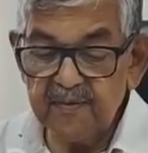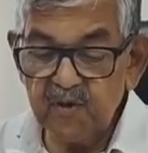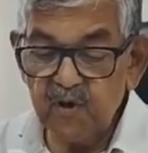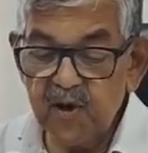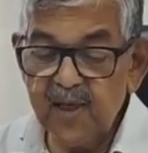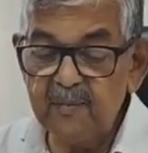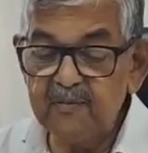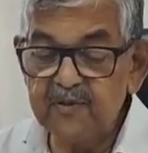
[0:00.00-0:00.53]

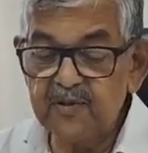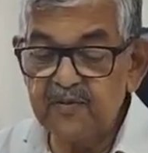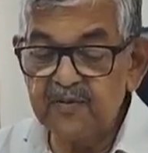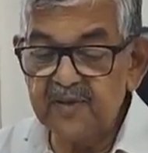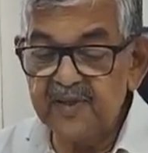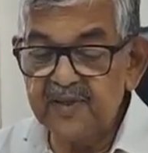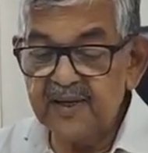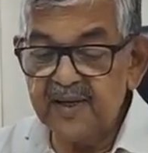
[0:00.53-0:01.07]
collapse of
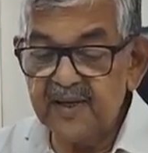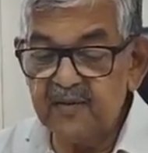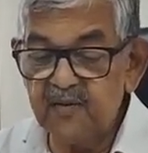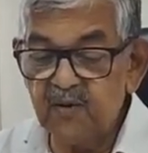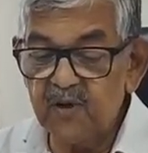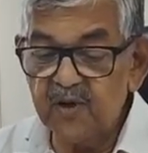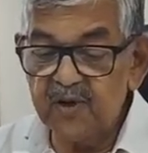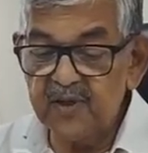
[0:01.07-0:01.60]
a retaining
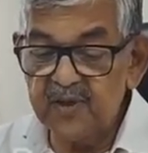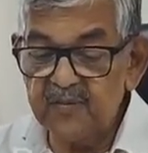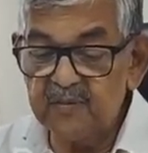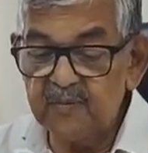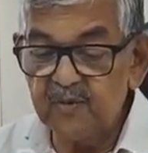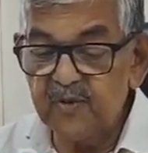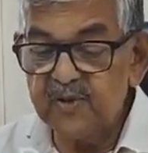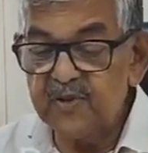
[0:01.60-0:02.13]
wall near
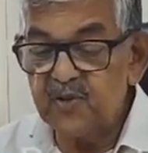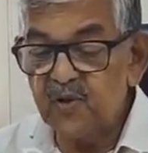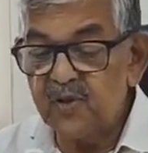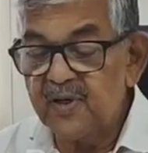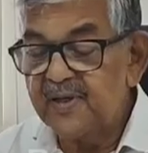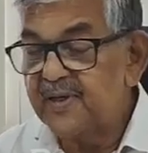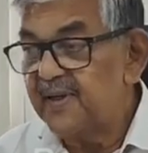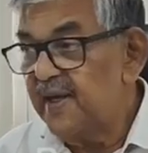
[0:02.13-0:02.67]
police
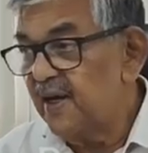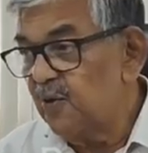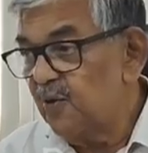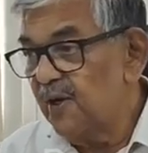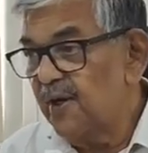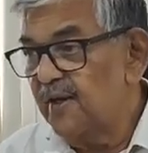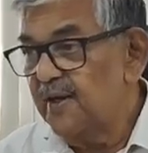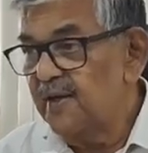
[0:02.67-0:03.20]
colony in
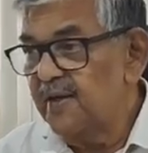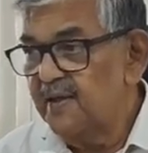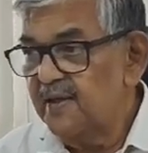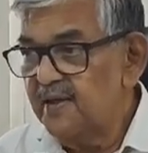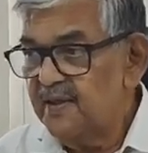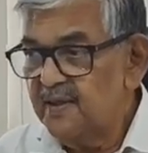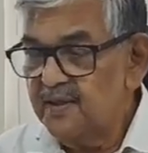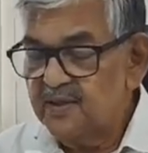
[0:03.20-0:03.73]
Nagwa.
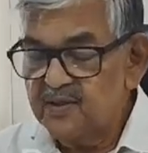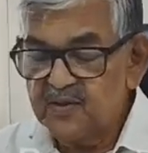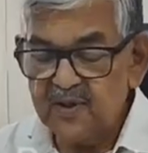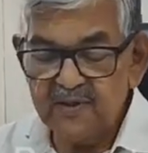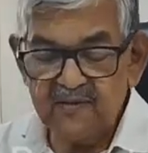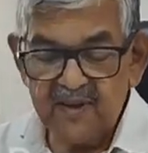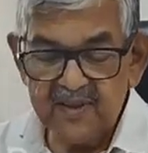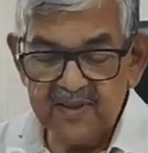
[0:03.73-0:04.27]

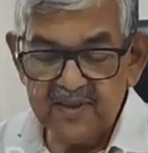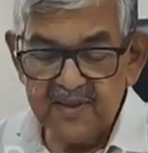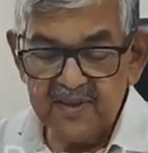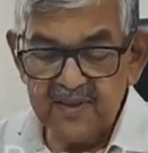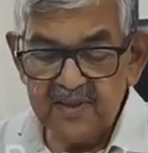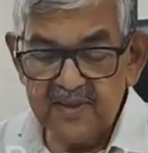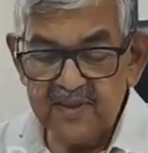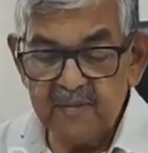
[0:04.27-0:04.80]
So I've asked
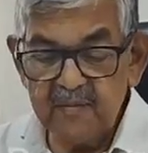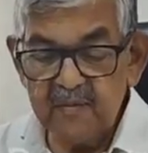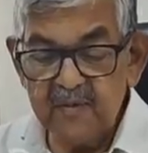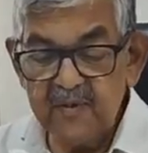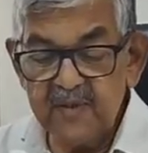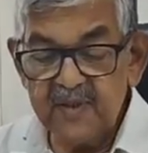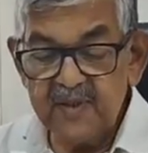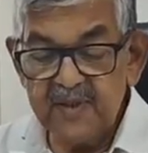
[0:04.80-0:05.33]
the
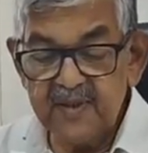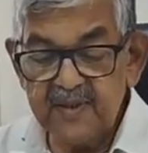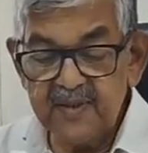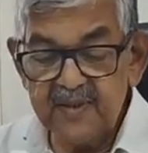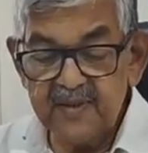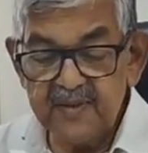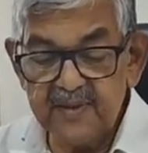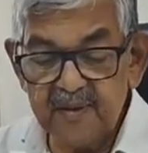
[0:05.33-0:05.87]

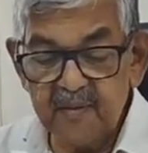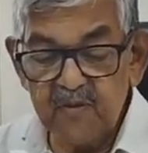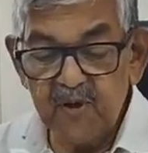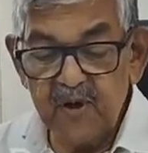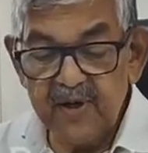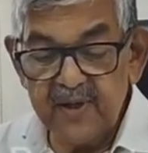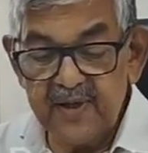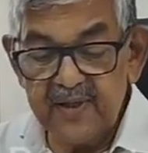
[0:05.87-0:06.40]

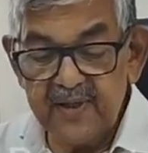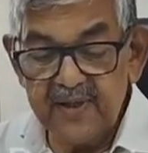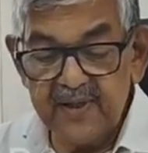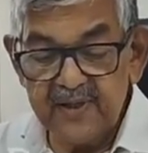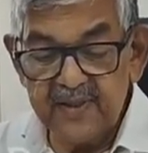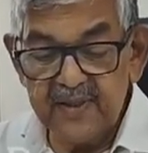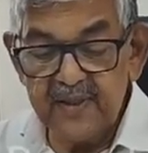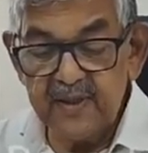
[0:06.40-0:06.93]
WRD
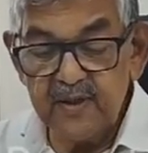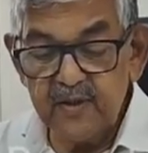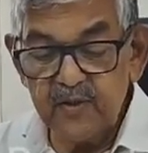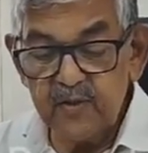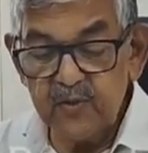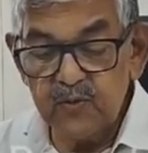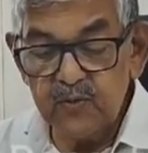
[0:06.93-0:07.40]
engineer to